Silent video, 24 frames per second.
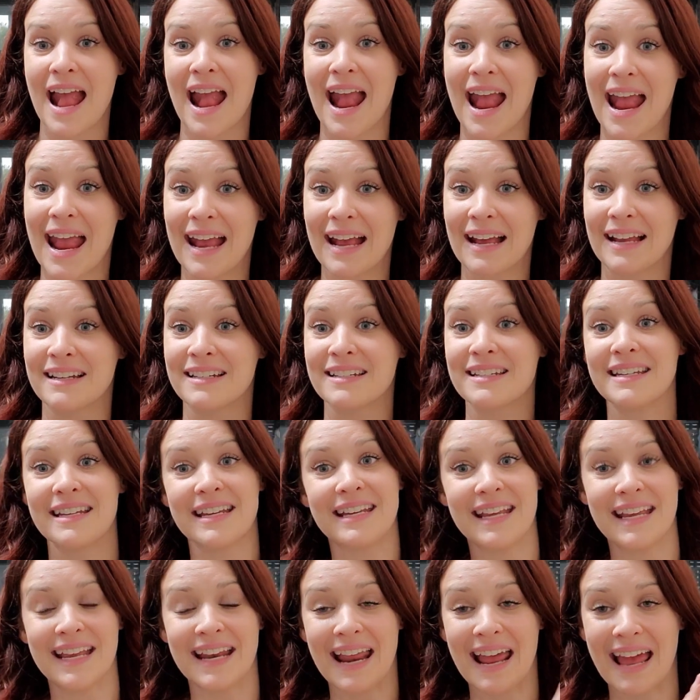and
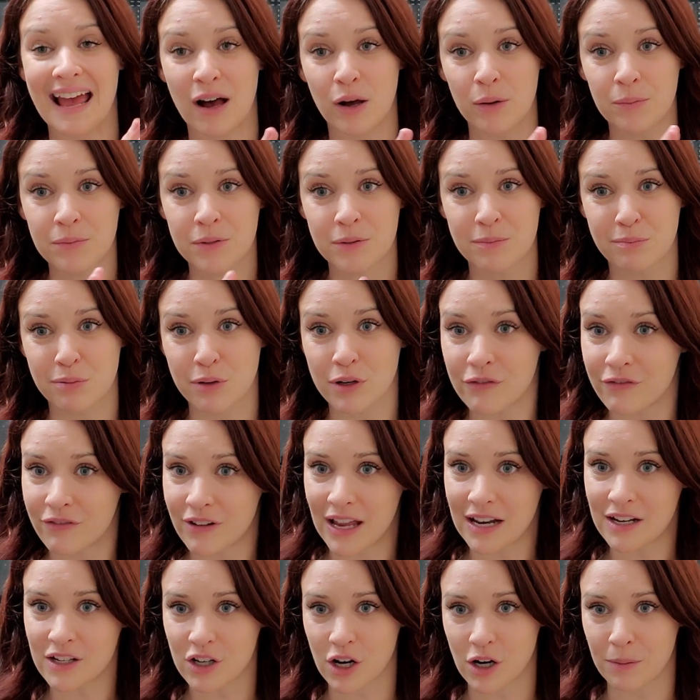it helps
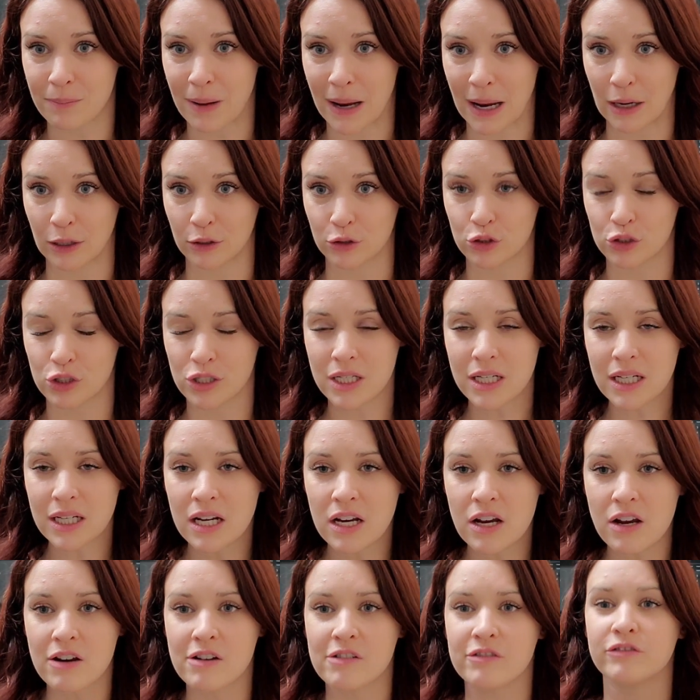prevent our pantry
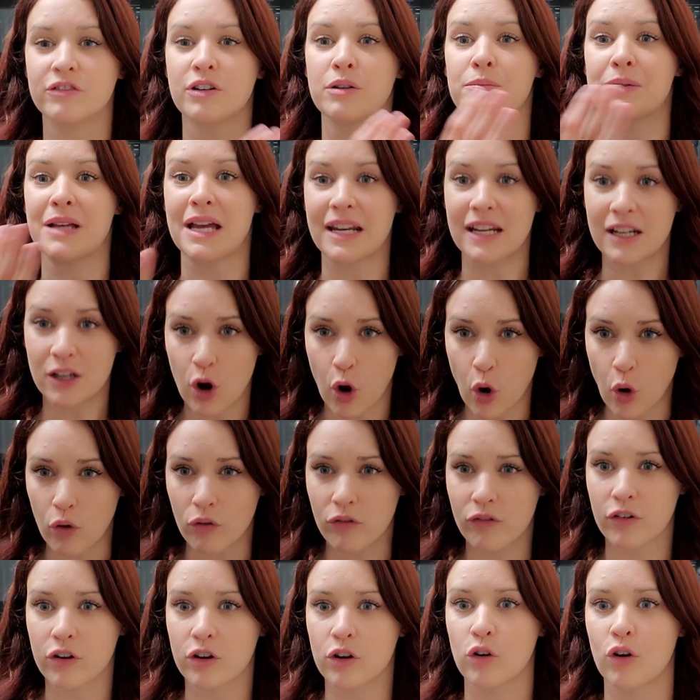from getting
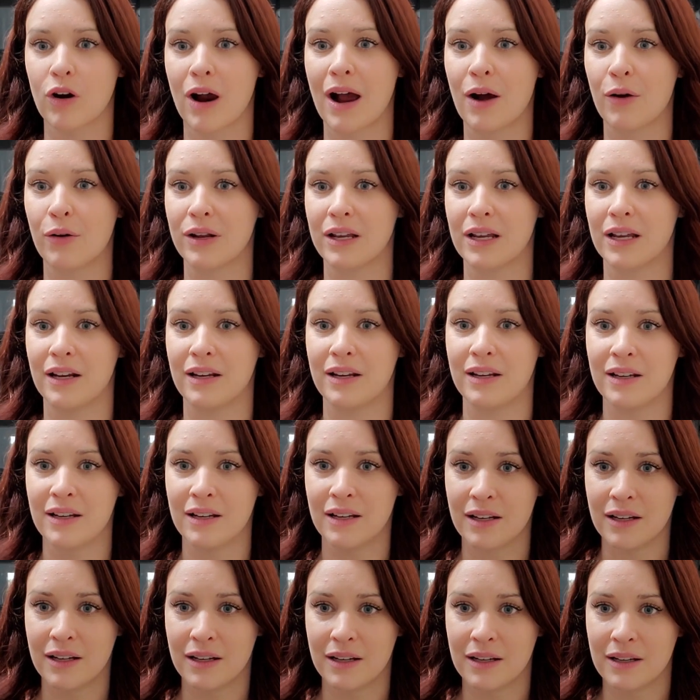overcrowded
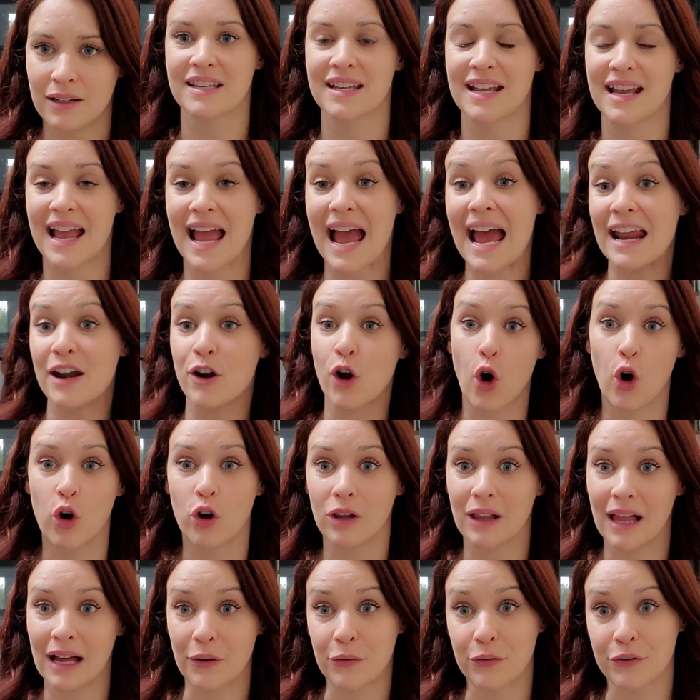and all
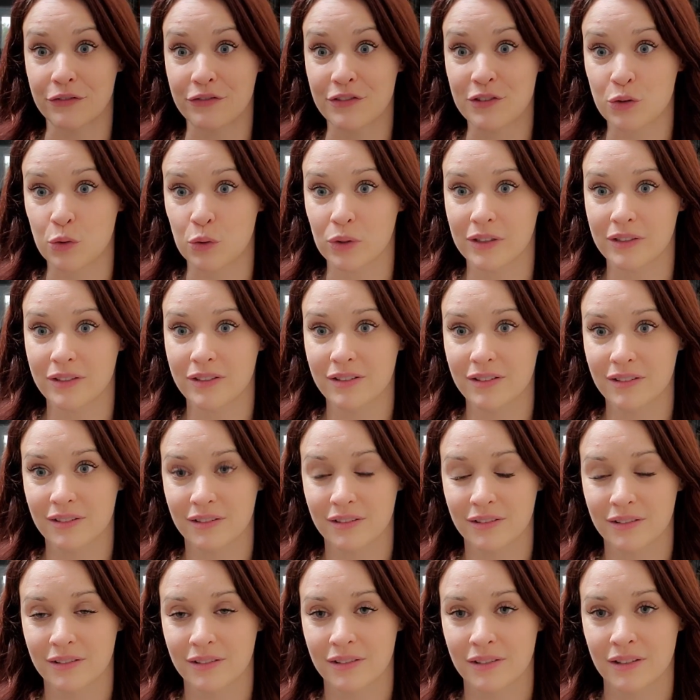out of sorts.
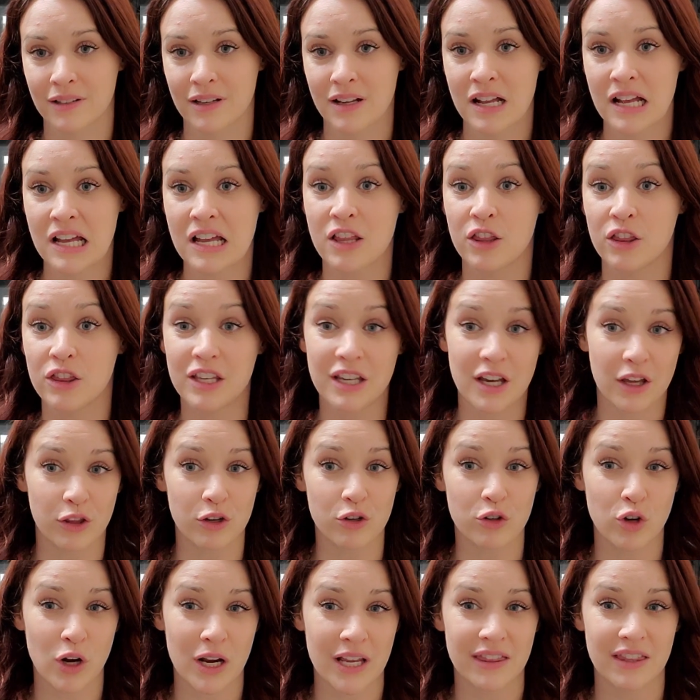The other
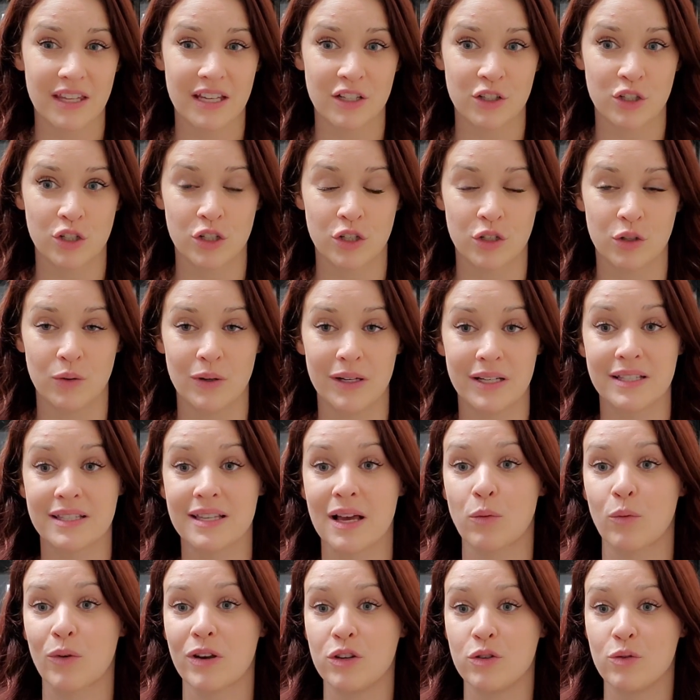great thing too is
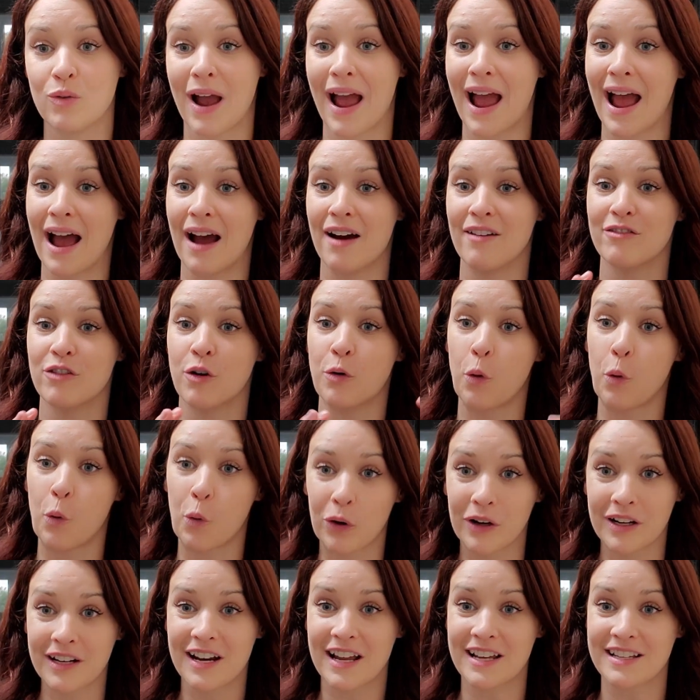that when you have
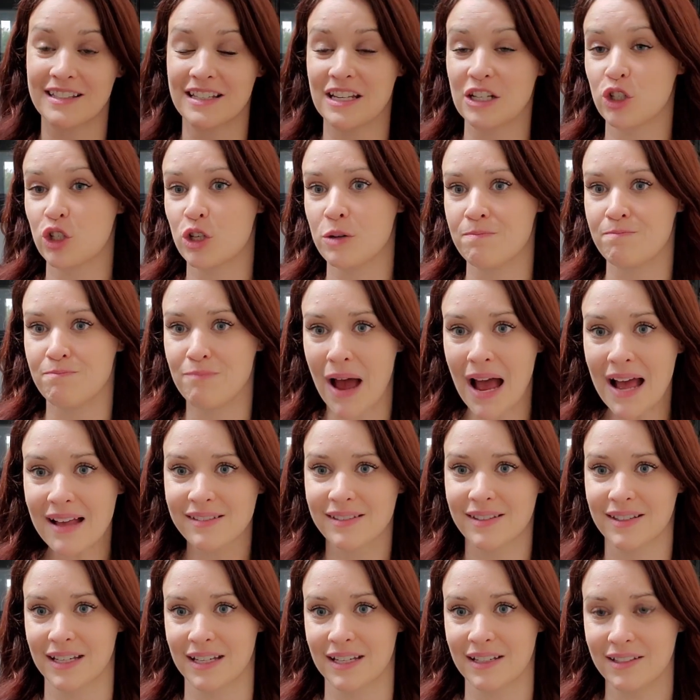organization
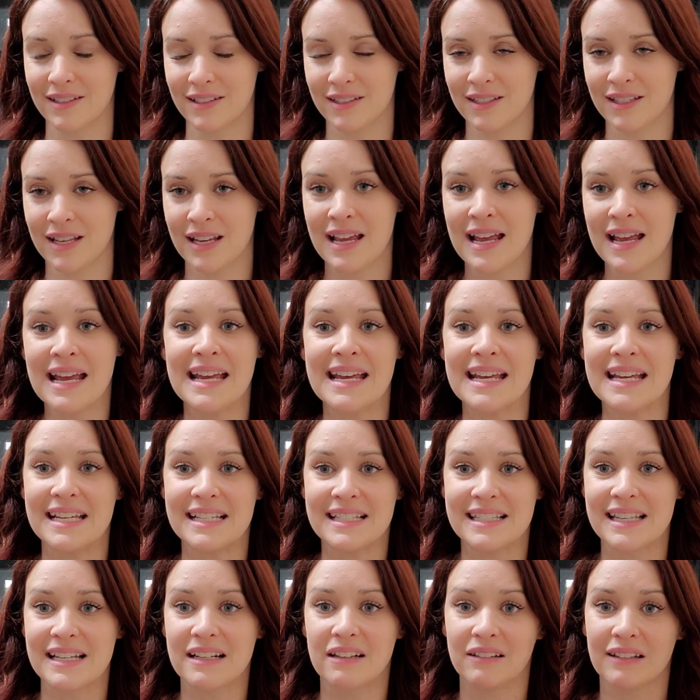baskets, is
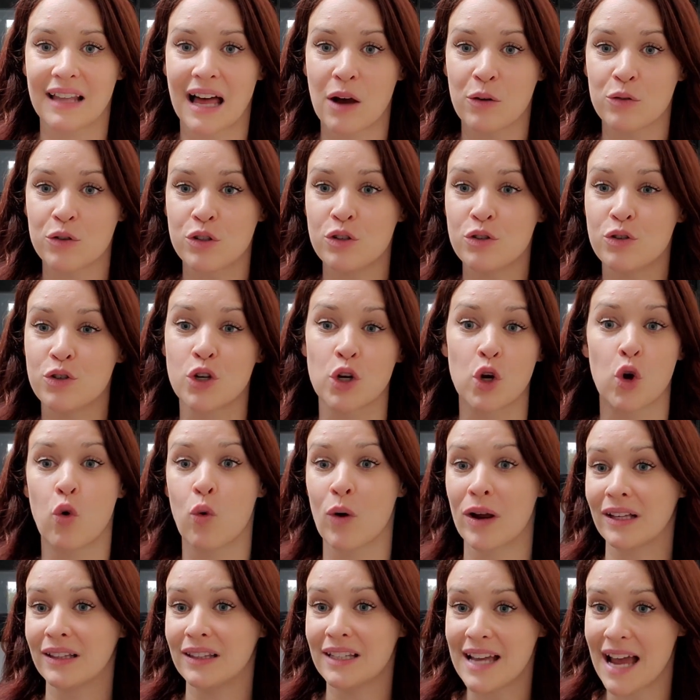it allows you to
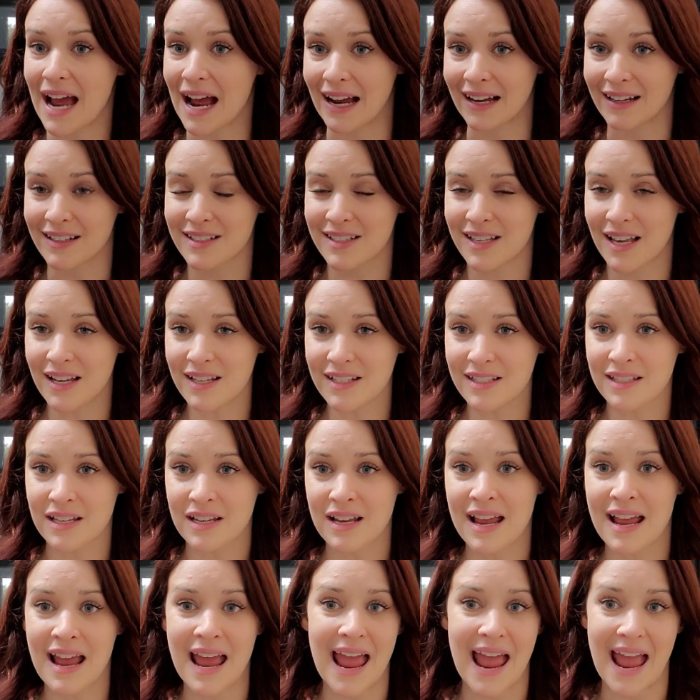quickly access
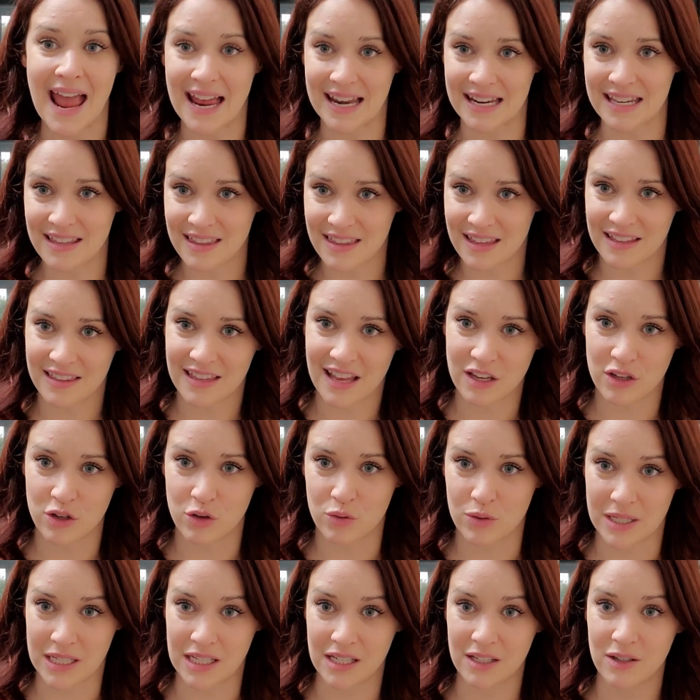anything that you
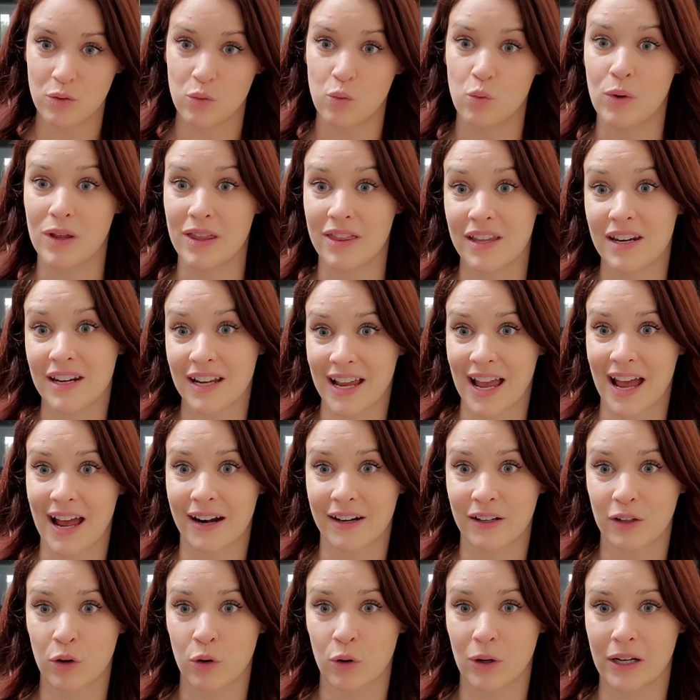need within a
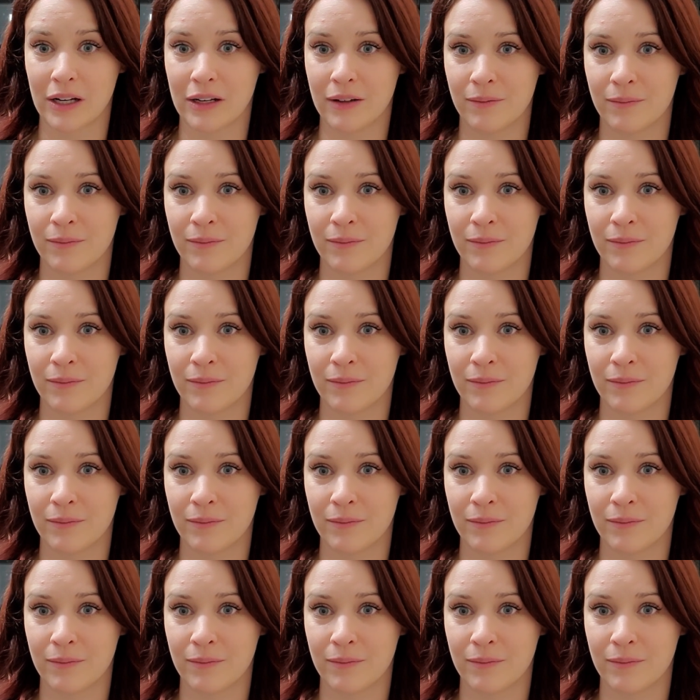category.